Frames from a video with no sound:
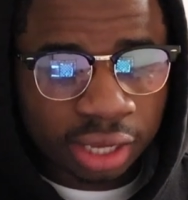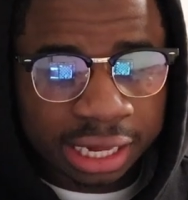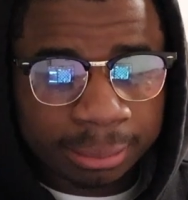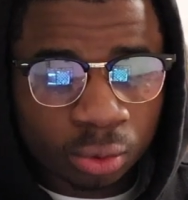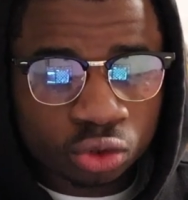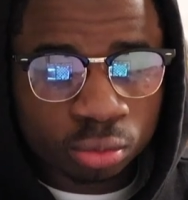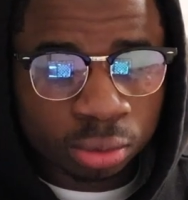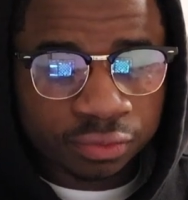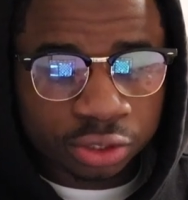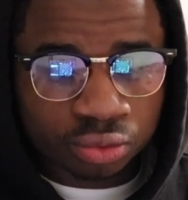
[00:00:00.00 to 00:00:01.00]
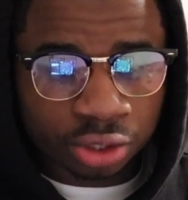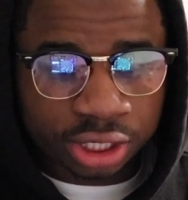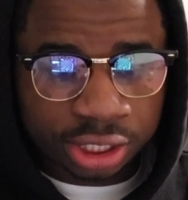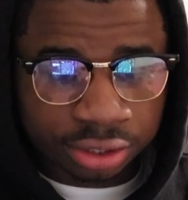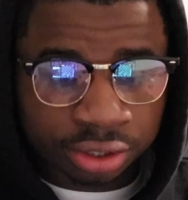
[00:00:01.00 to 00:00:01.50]
and I'm going to move this rook
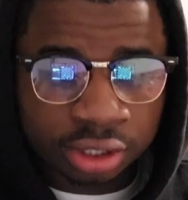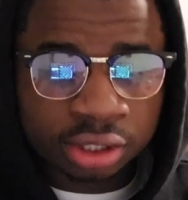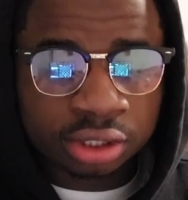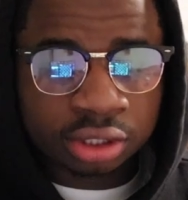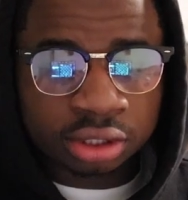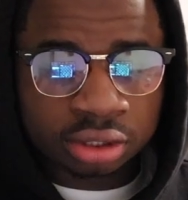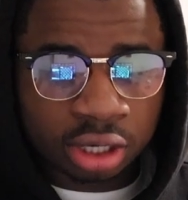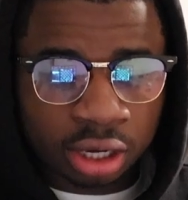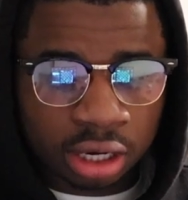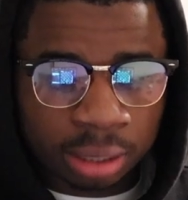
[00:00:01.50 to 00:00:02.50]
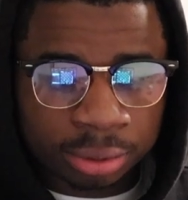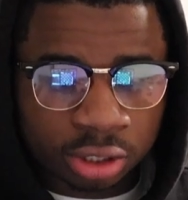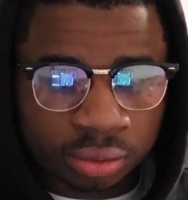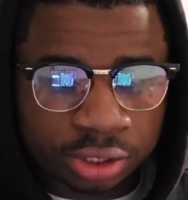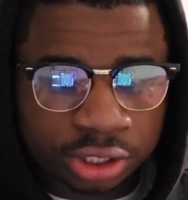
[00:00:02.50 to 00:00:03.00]
here. I'm going to
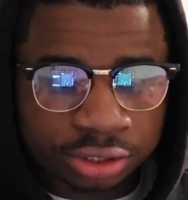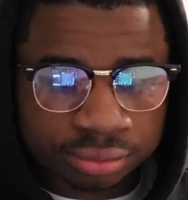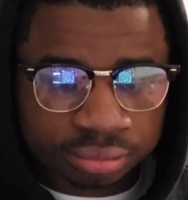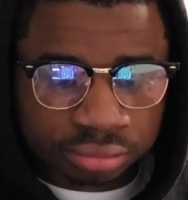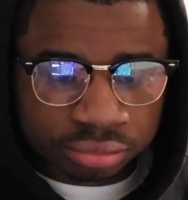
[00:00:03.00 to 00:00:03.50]
go here